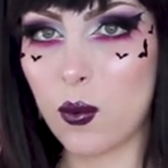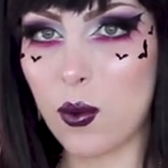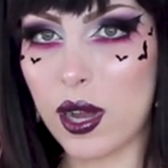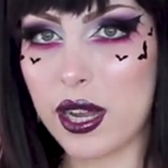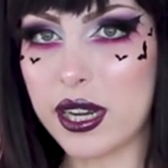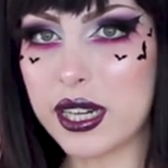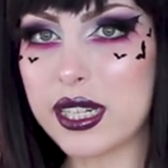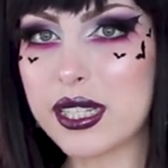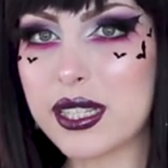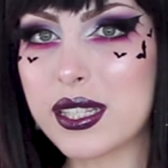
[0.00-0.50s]

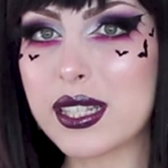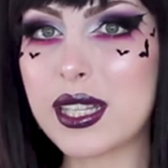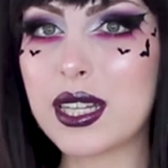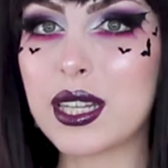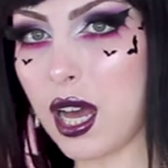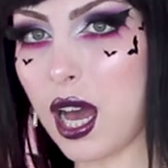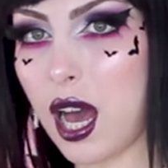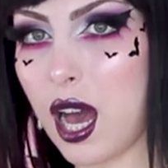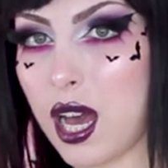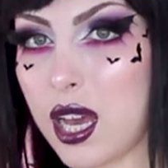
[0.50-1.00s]
wires.
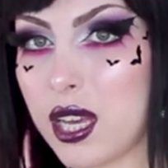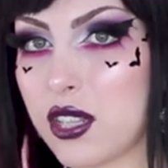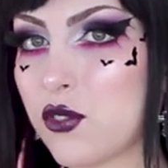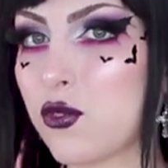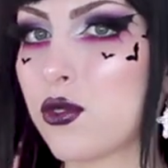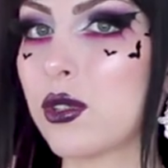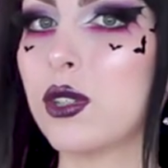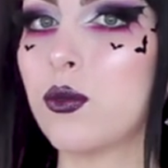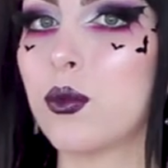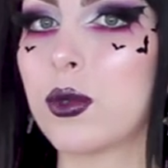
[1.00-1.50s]
I
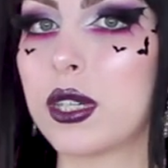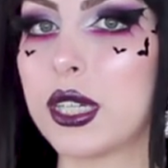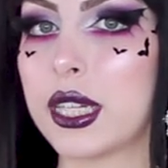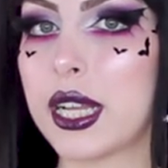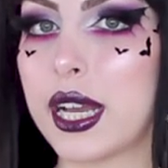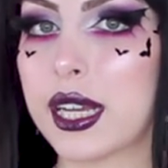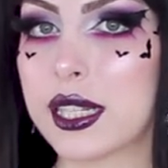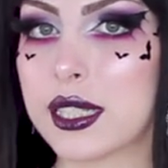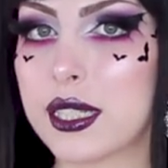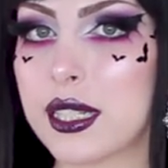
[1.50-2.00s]
usually wear
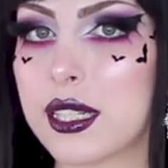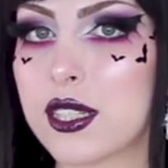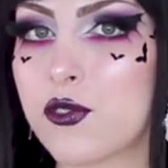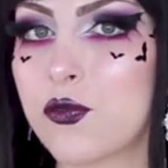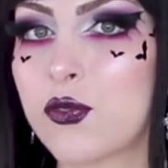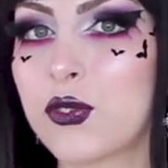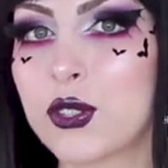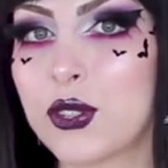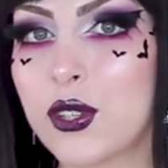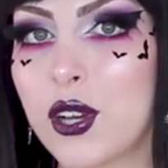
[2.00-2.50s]
an
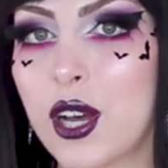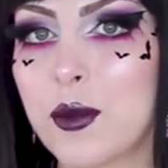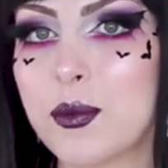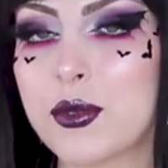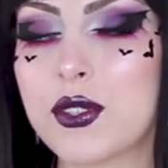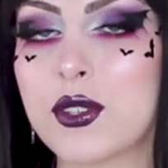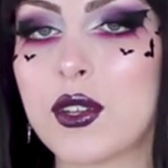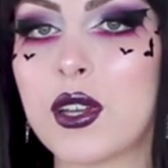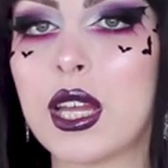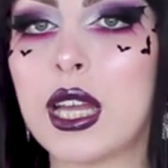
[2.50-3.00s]
XS for
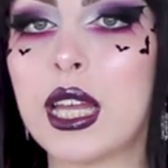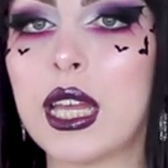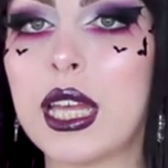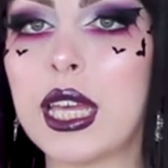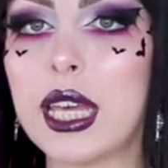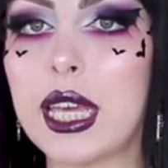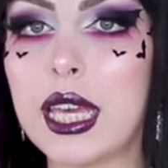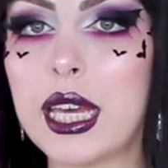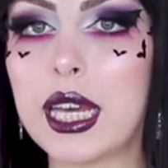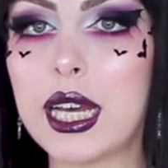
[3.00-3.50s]
tops,
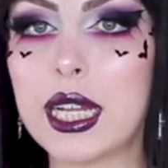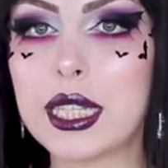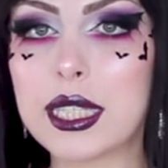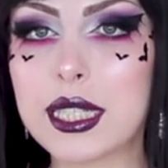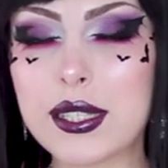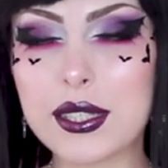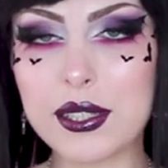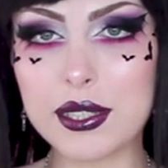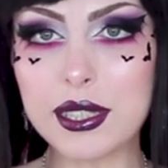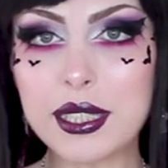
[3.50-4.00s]
and
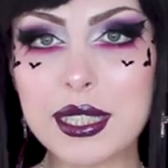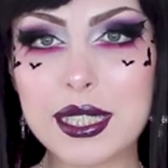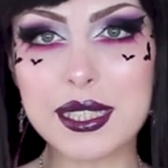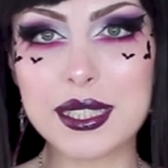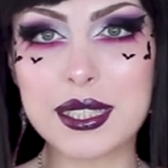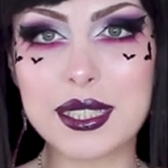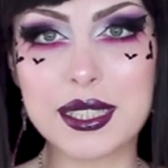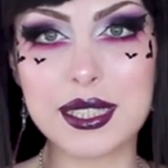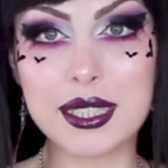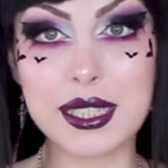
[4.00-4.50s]
the skirt
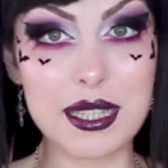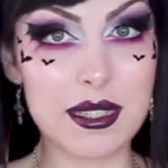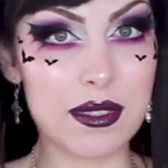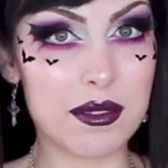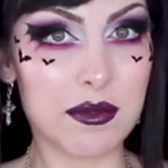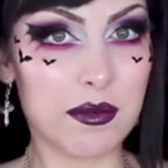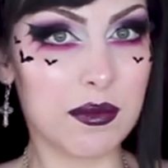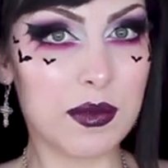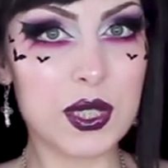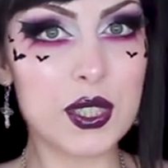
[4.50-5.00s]
is just,
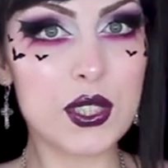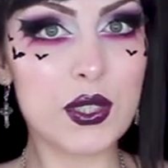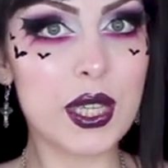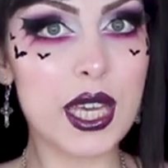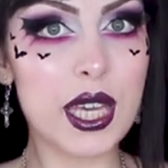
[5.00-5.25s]
it's